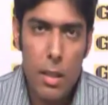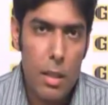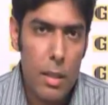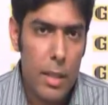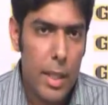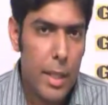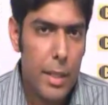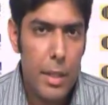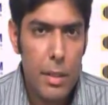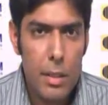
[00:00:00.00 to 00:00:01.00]
Uh,
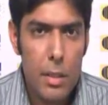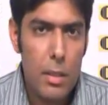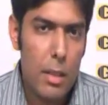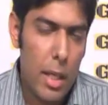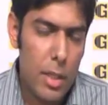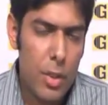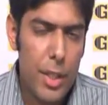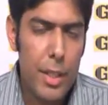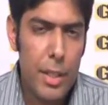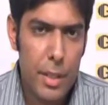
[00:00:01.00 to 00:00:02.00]
Gate uh, I
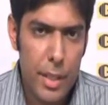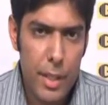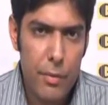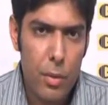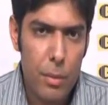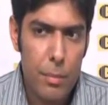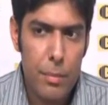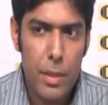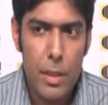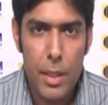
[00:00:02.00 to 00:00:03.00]
joined Gate Forum
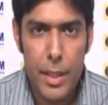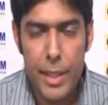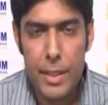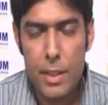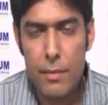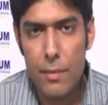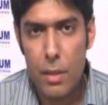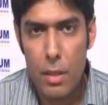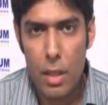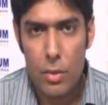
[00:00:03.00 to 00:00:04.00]
intensive
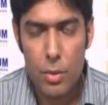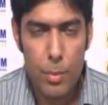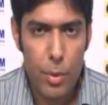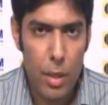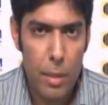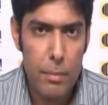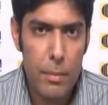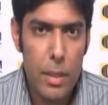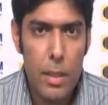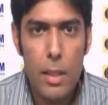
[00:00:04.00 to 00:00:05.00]
classroom program.
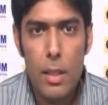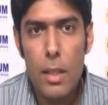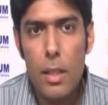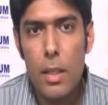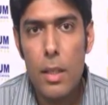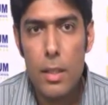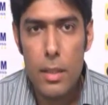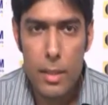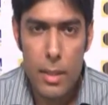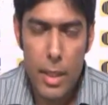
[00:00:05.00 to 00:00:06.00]

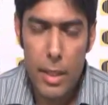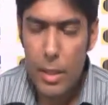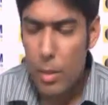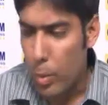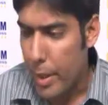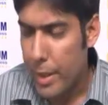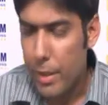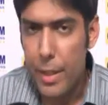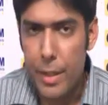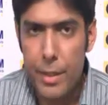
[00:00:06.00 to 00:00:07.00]
Gate
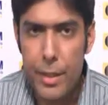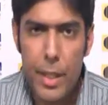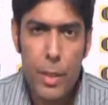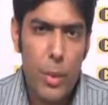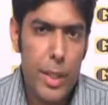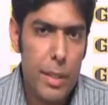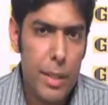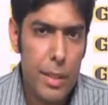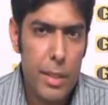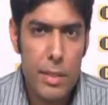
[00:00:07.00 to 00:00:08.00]
2013. Gate
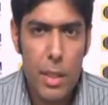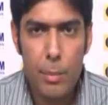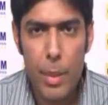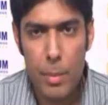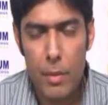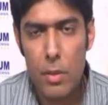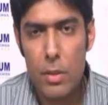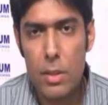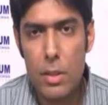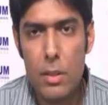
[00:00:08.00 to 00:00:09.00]
2013. This time paper
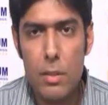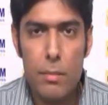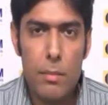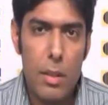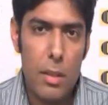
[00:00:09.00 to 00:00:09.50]
was uh,